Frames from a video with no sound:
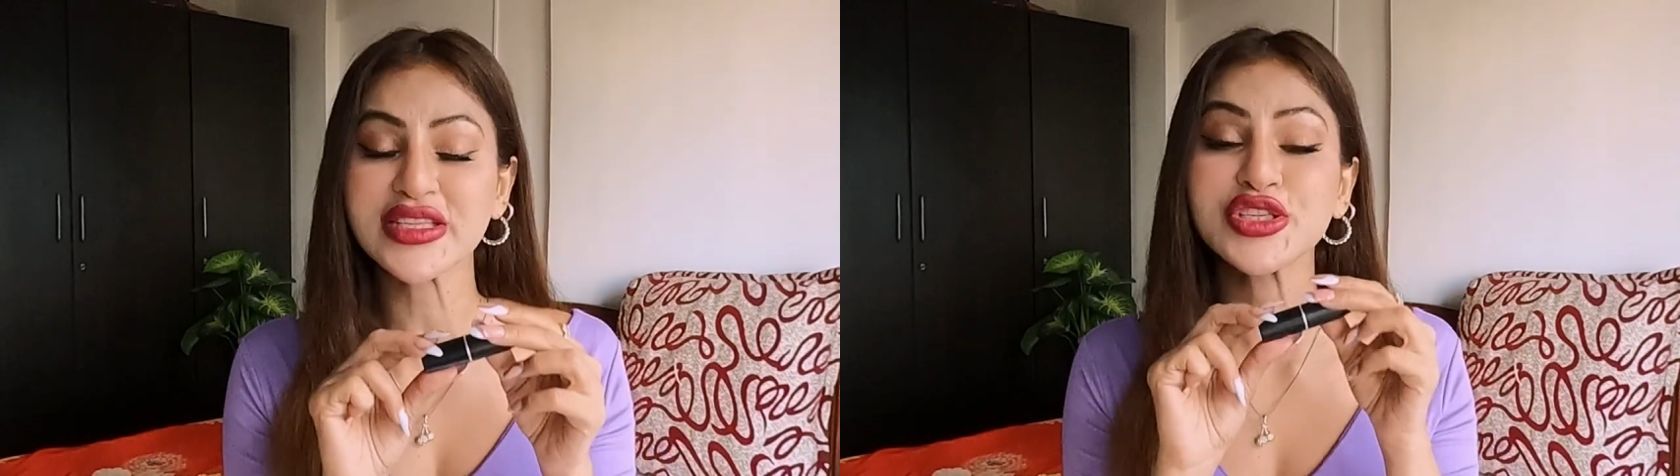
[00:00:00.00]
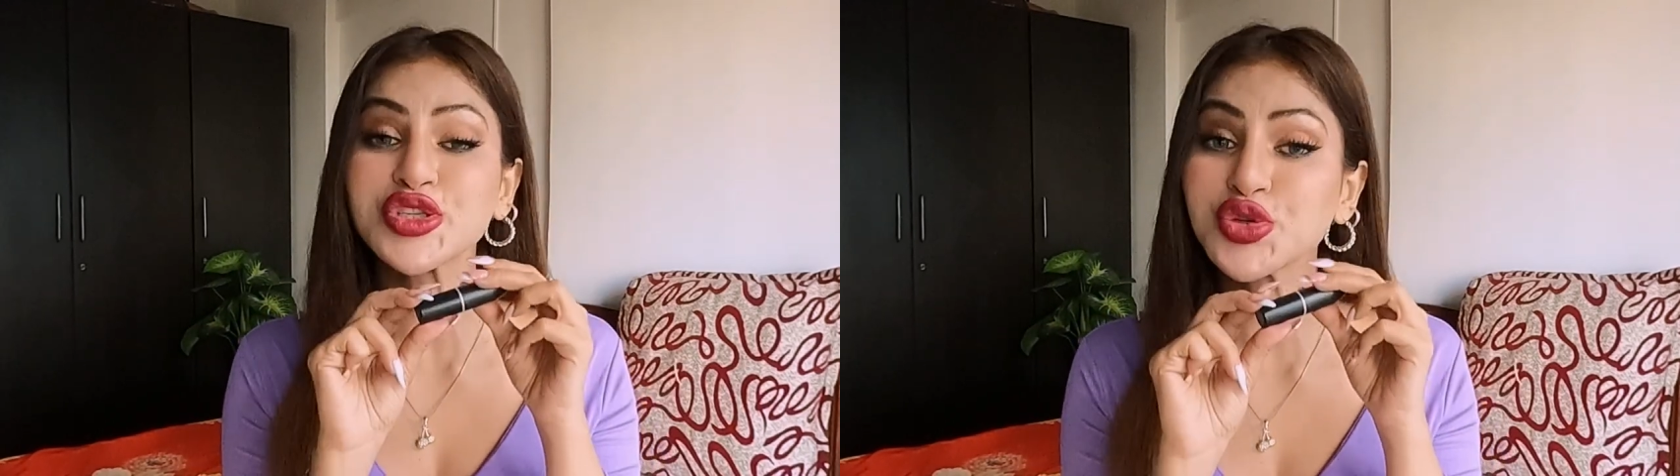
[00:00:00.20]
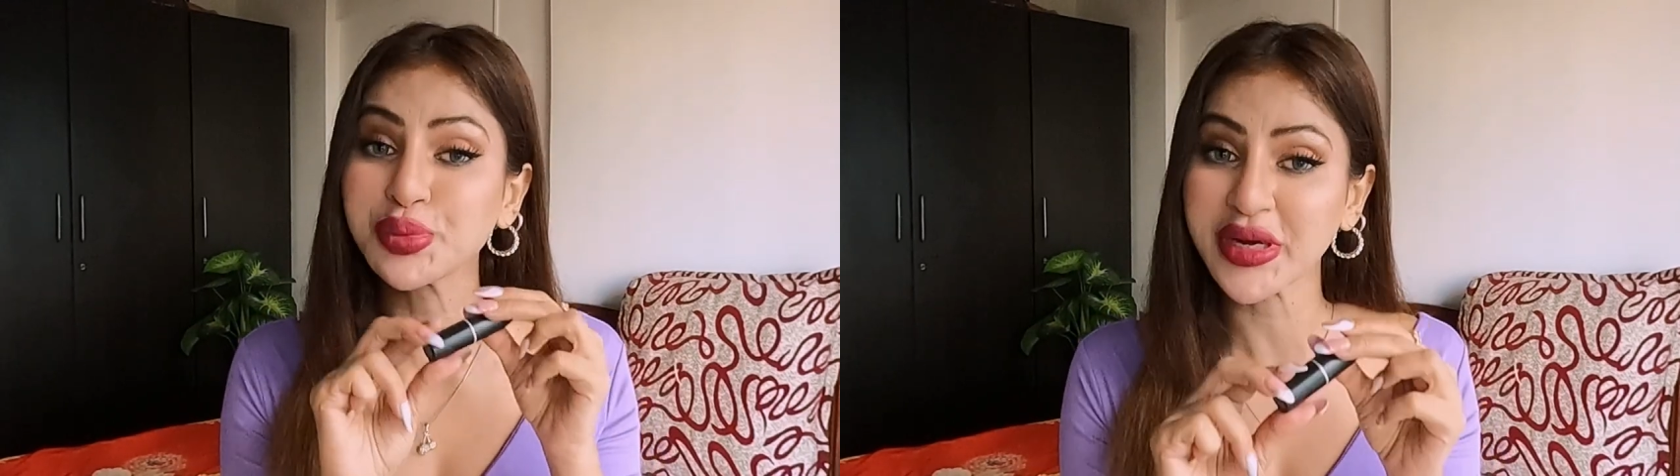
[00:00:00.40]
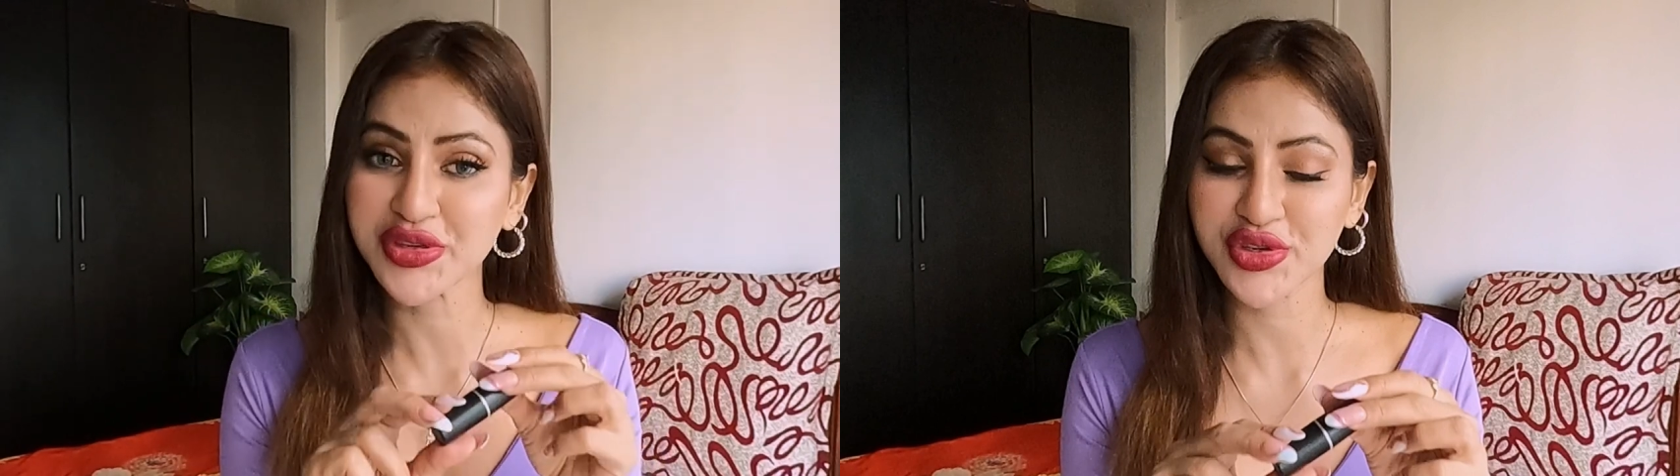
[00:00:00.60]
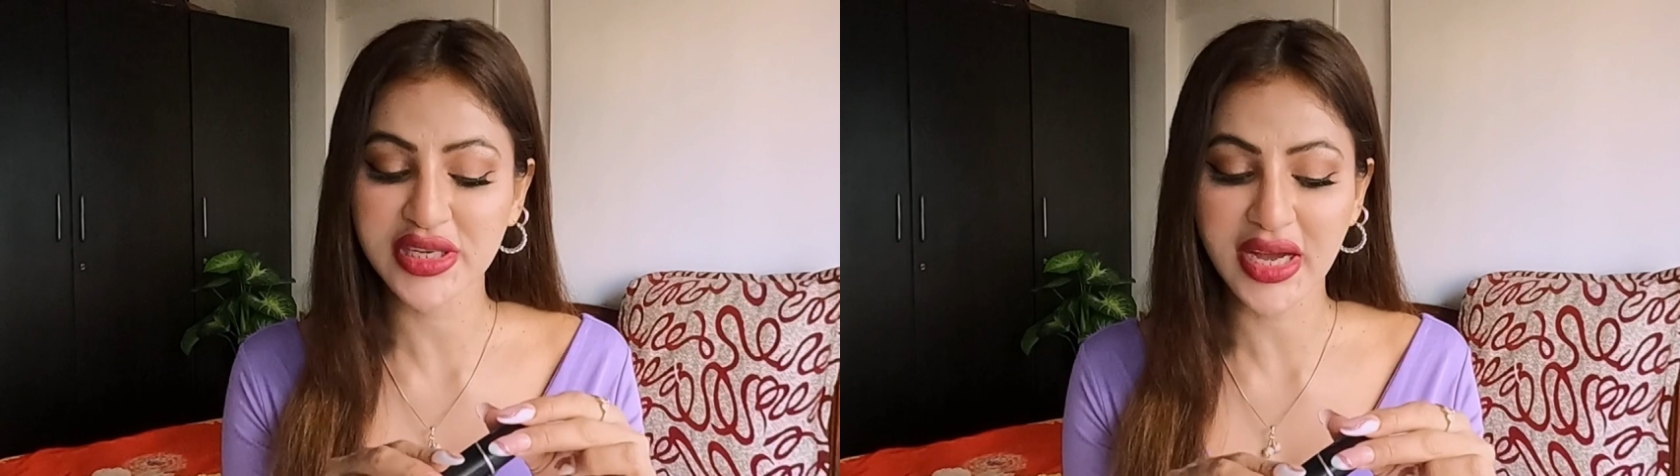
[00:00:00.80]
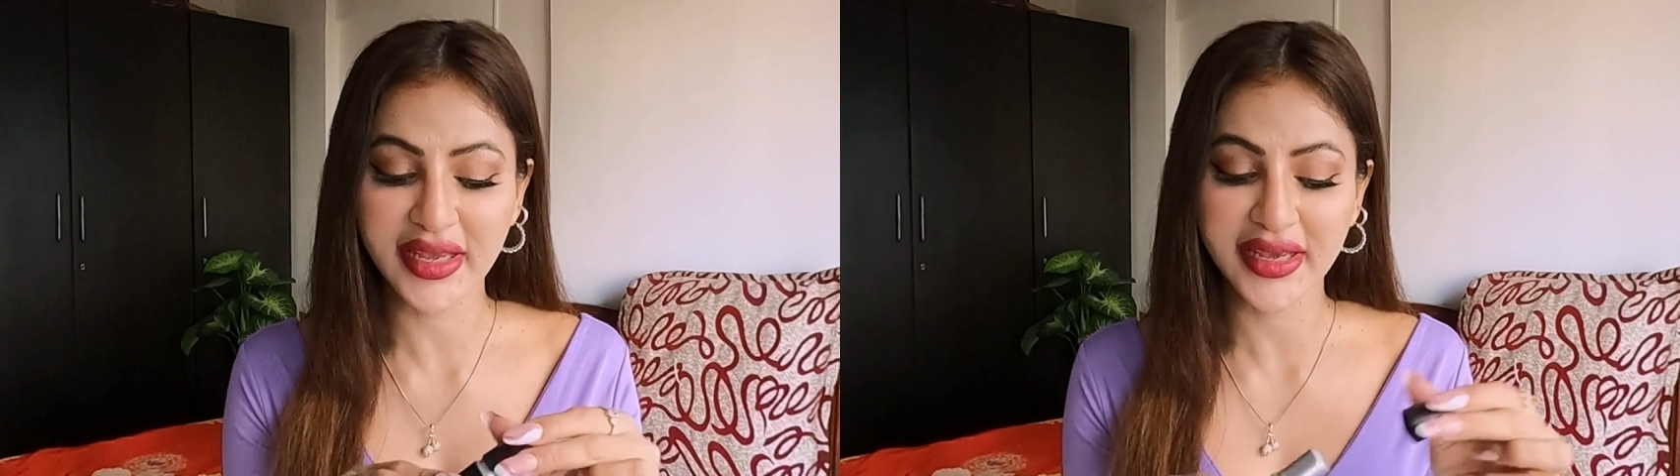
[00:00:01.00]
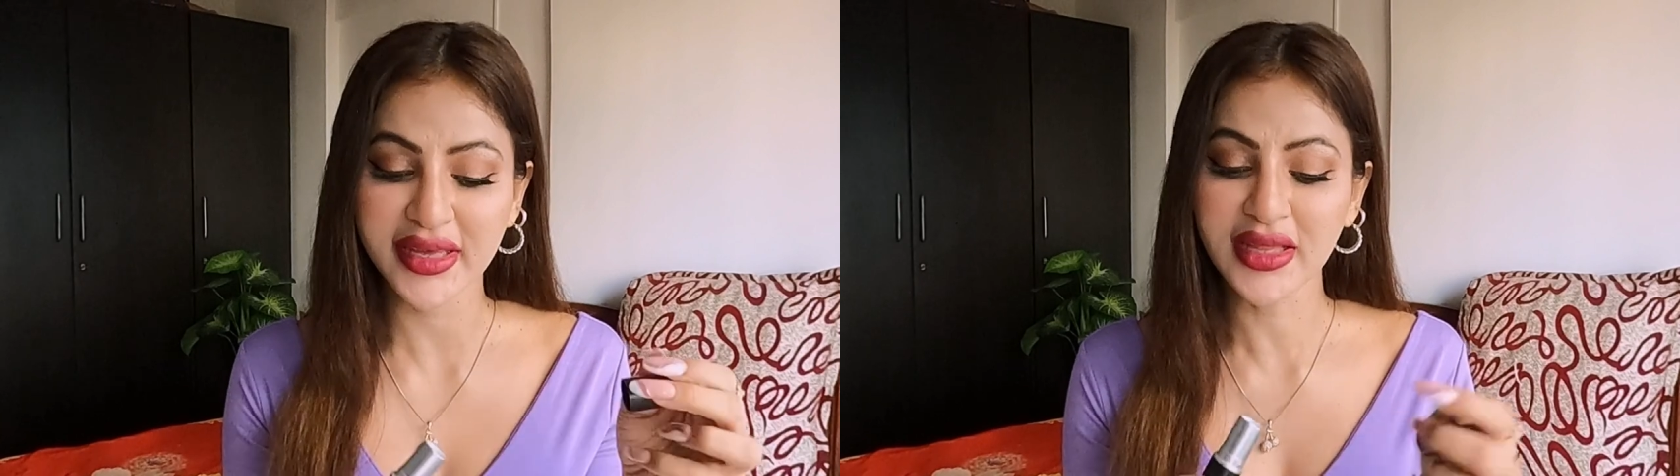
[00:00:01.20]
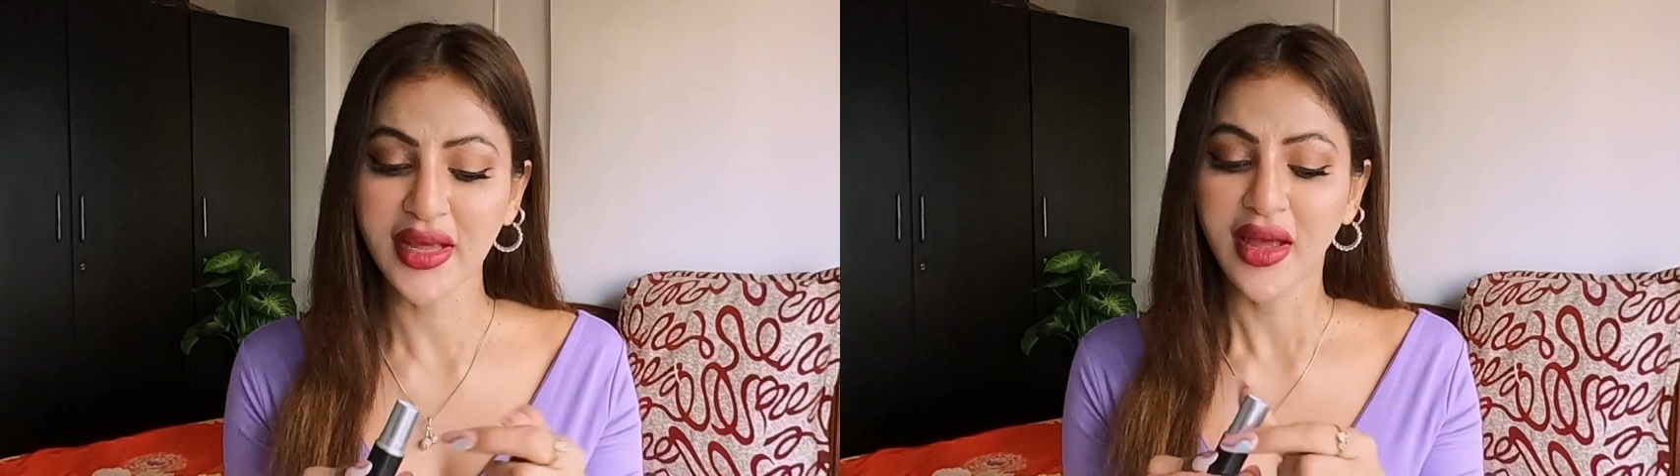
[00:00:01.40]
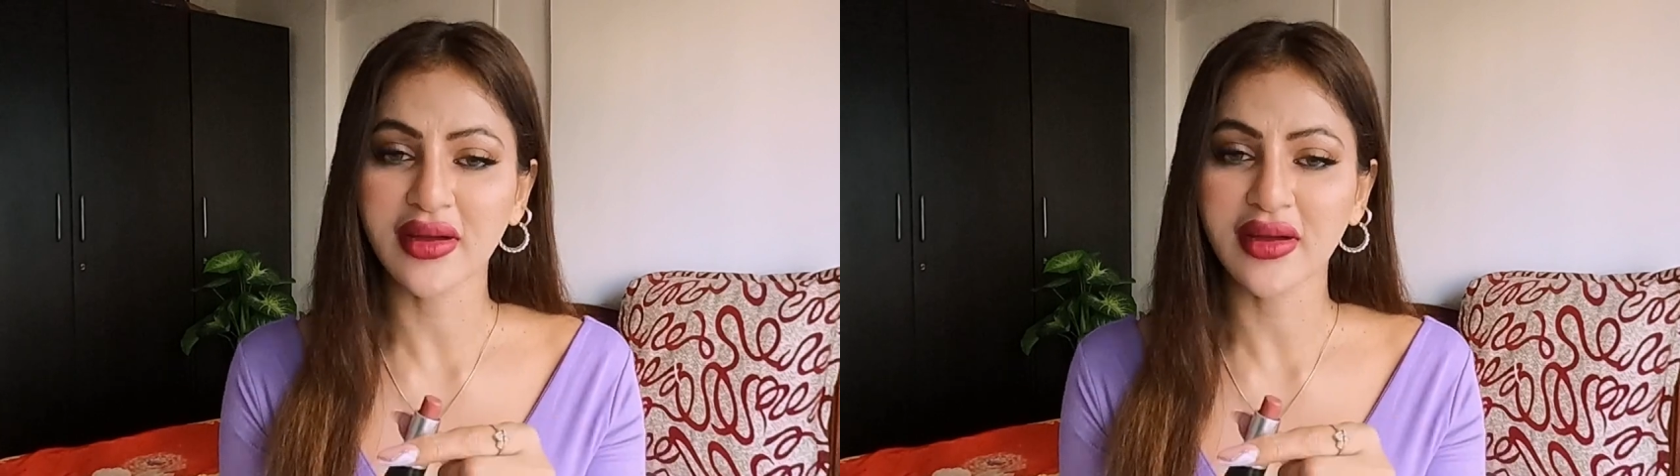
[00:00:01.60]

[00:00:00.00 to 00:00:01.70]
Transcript: It's too buttery again,